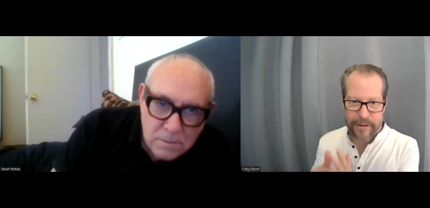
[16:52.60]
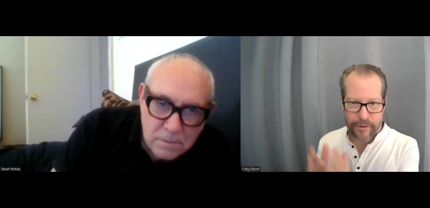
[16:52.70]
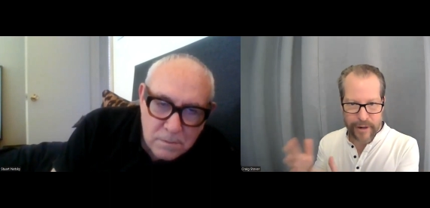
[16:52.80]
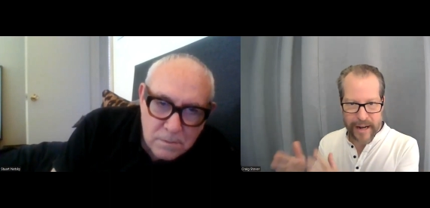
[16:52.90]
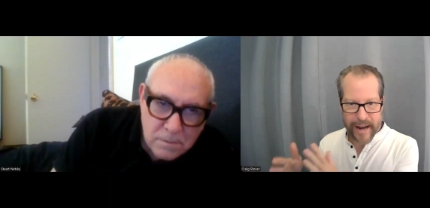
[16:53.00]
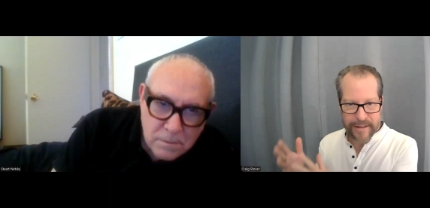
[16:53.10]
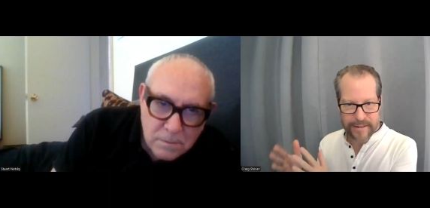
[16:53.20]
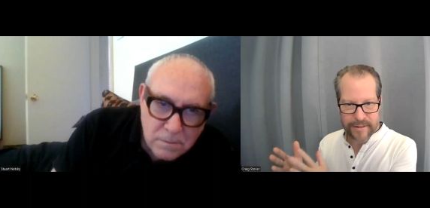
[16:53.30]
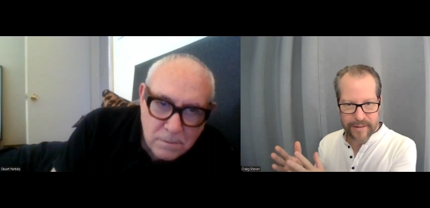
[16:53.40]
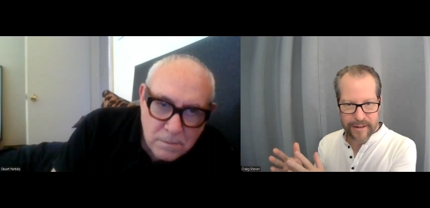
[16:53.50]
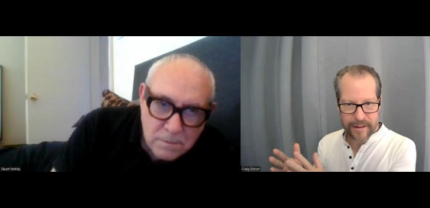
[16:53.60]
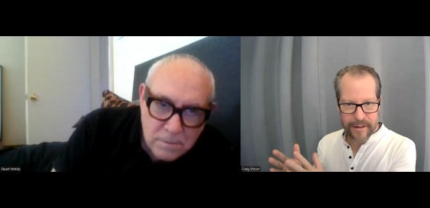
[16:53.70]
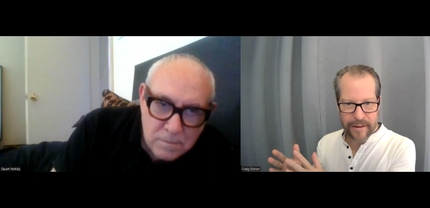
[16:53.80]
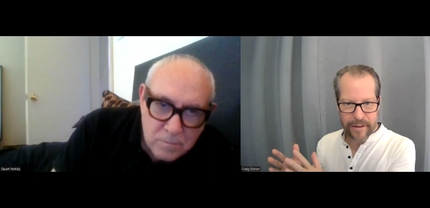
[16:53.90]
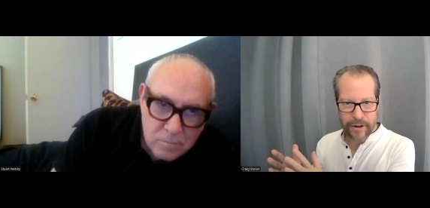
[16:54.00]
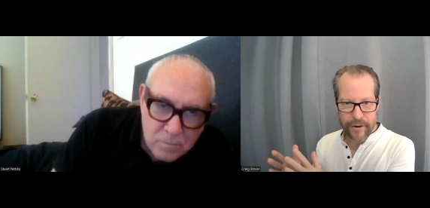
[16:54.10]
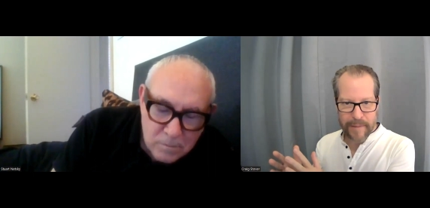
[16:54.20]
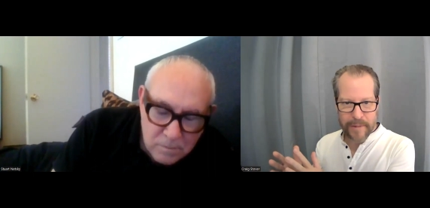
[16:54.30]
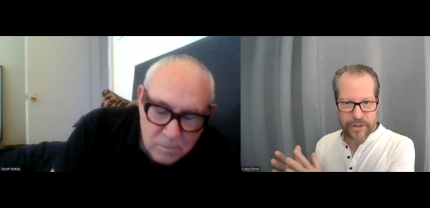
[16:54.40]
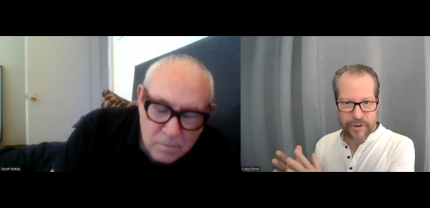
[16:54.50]
Speaker 1: that creates
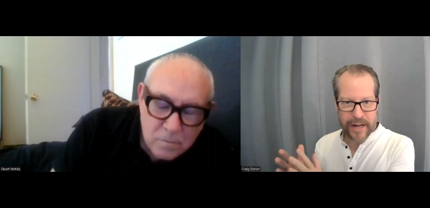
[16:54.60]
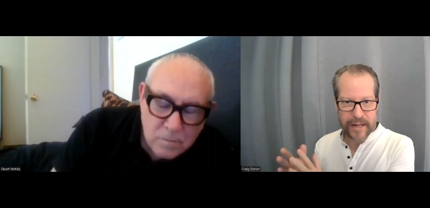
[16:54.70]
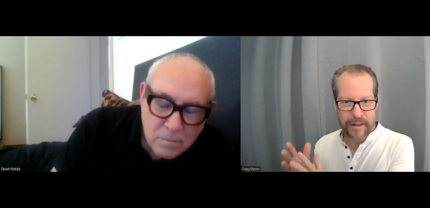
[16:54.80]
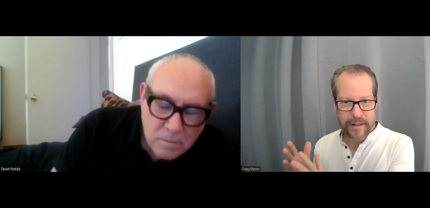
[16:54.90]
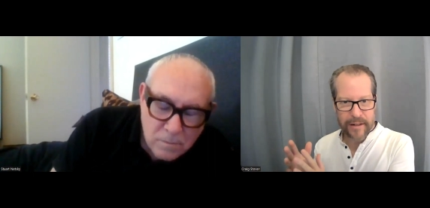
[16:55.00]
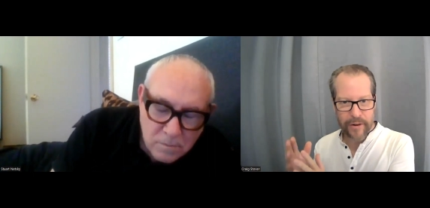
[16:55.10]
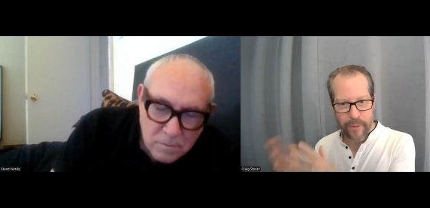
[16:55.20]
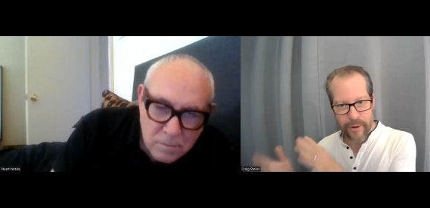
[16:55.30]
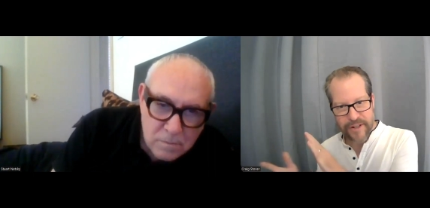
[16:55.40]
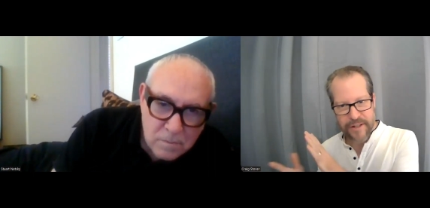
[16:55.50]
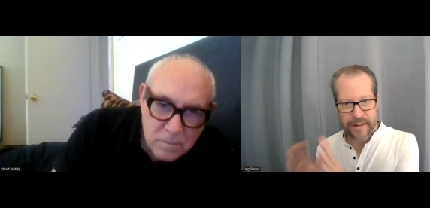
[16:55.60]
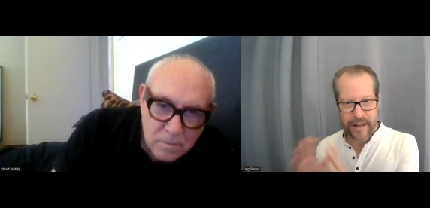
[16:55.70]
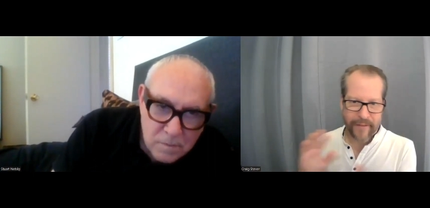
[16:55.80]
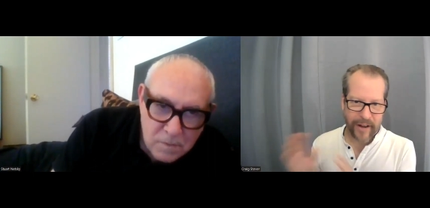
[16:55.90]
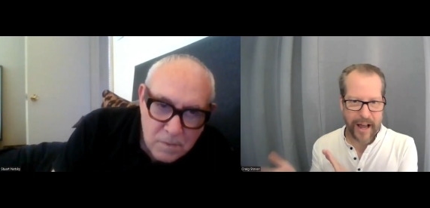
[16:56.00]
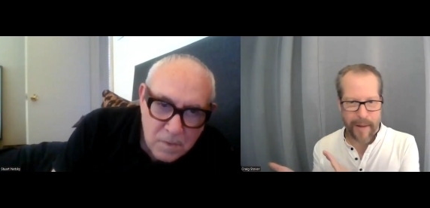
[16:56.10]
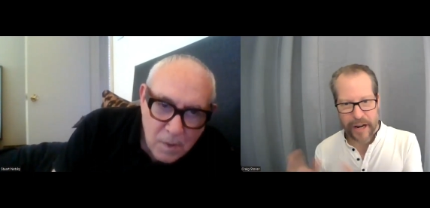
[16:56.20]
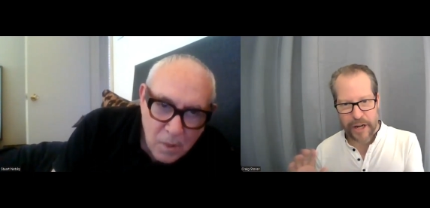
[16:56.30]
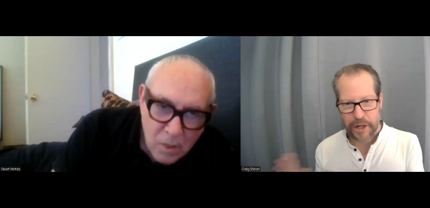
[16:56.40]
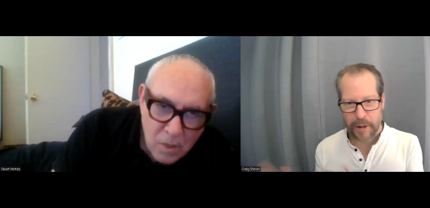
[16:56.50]
your imagery, or is it kind of a
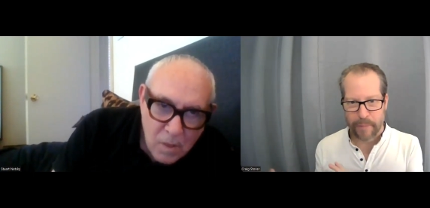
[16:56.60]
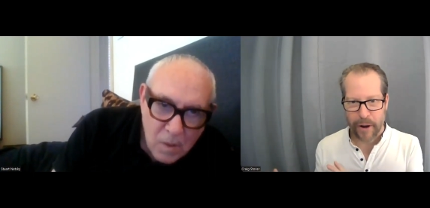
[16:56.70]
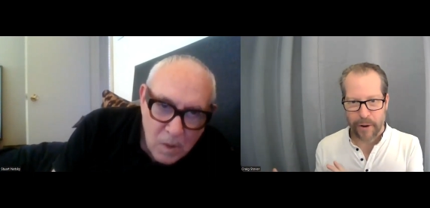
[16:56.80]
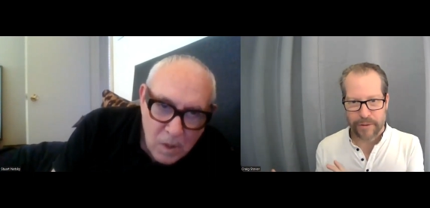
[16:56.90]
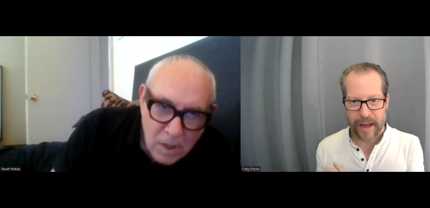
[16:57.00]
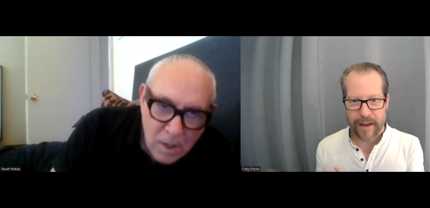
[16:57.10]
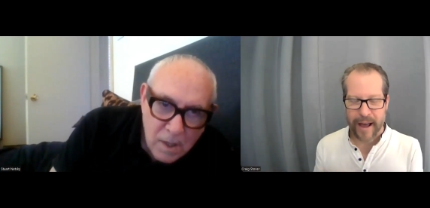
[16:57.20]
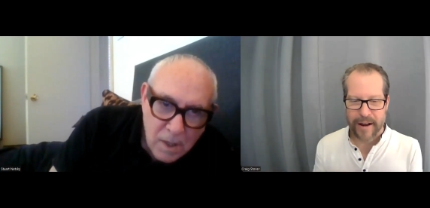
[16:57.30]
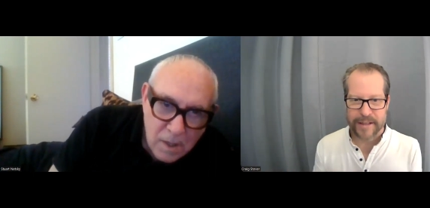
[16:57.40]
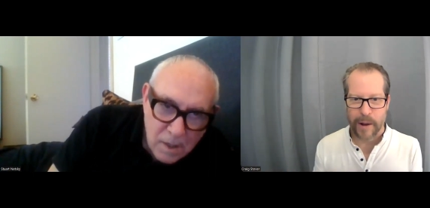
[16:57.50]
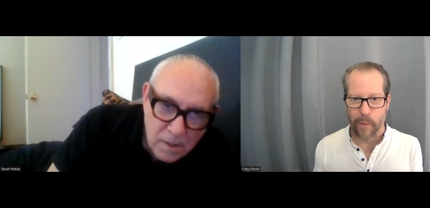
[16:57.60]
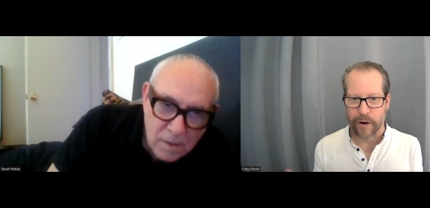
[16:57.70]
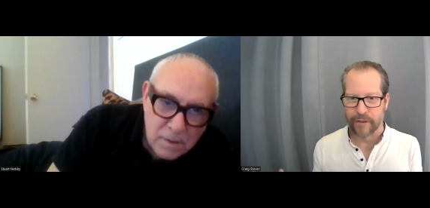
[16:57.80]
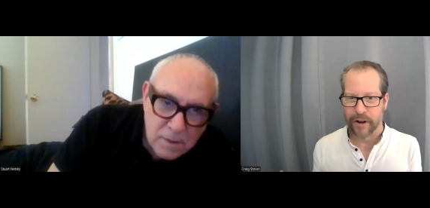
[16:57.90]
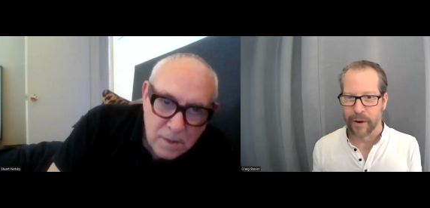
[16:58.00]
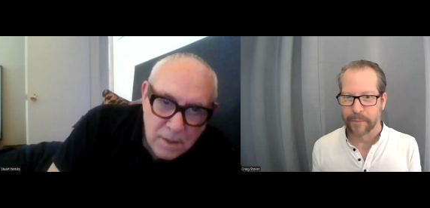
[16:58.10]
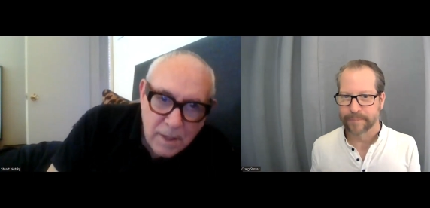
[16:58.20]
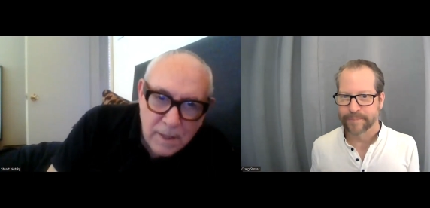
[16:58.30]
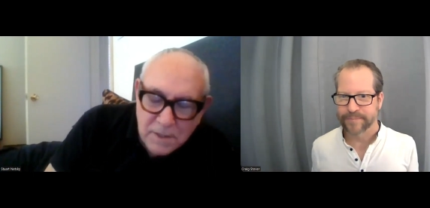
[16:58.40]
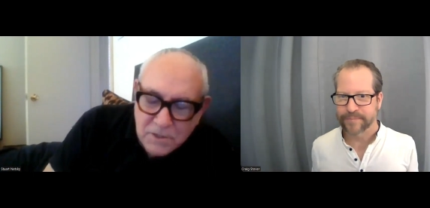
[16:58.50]
combination of both? How does that work for you?
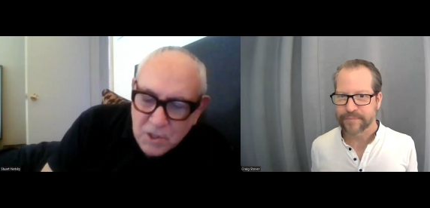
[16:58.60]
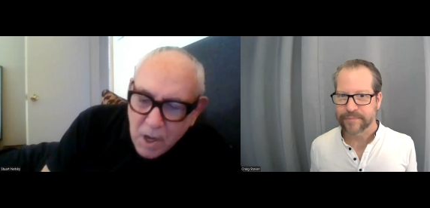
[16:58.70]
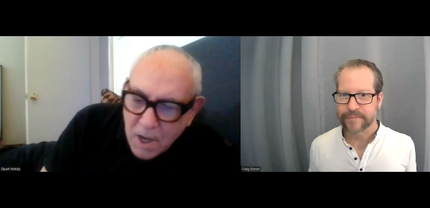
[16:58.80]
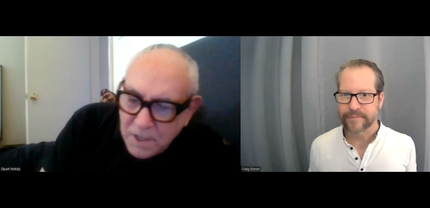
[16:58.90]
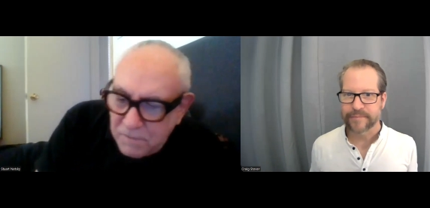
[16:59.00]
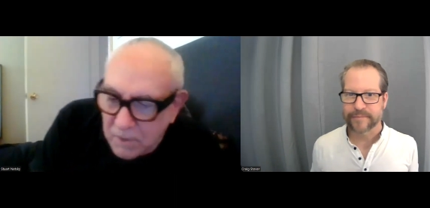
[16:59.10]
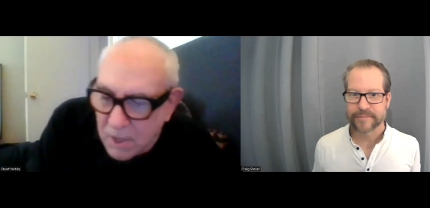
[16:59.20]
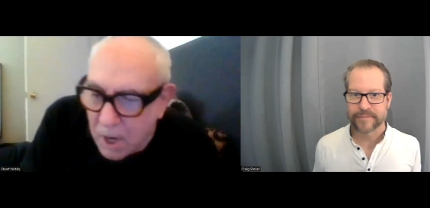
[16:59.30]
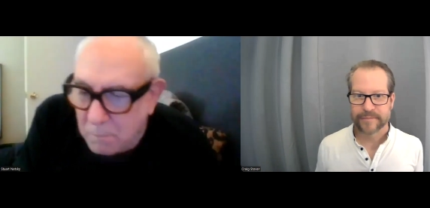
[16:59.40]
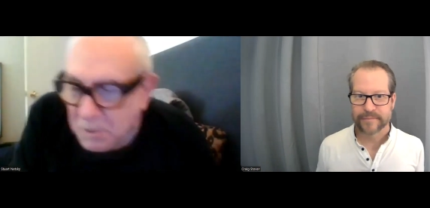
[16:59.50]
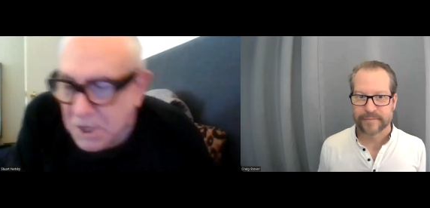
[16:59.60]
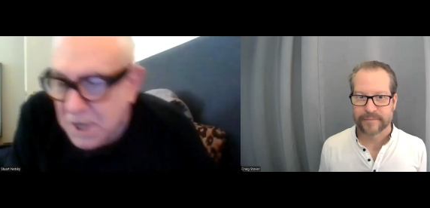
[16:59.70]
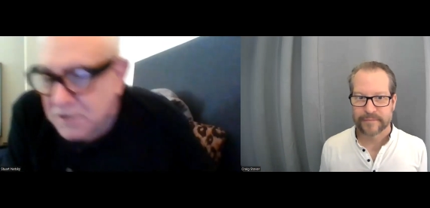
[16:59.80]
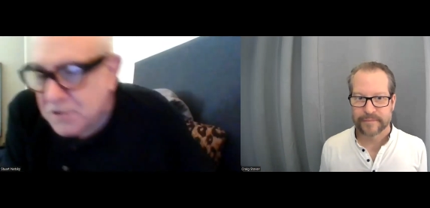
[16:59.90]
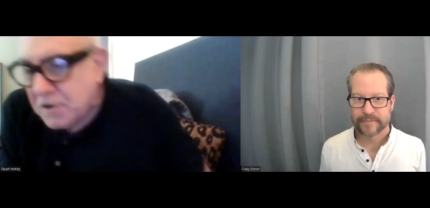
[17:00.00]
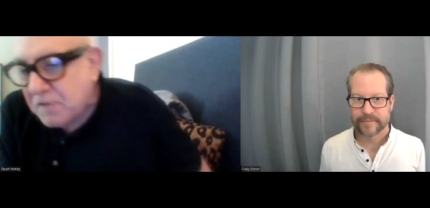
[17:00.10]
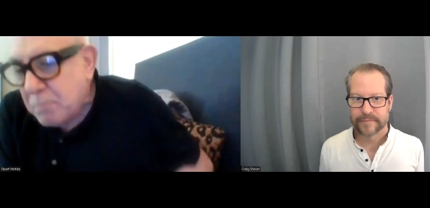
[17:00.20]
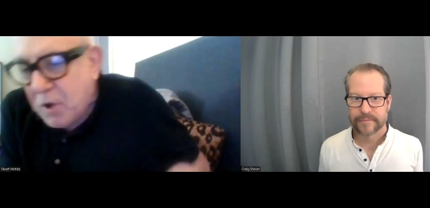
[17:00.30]
Speaker 2: It's kind of a combination of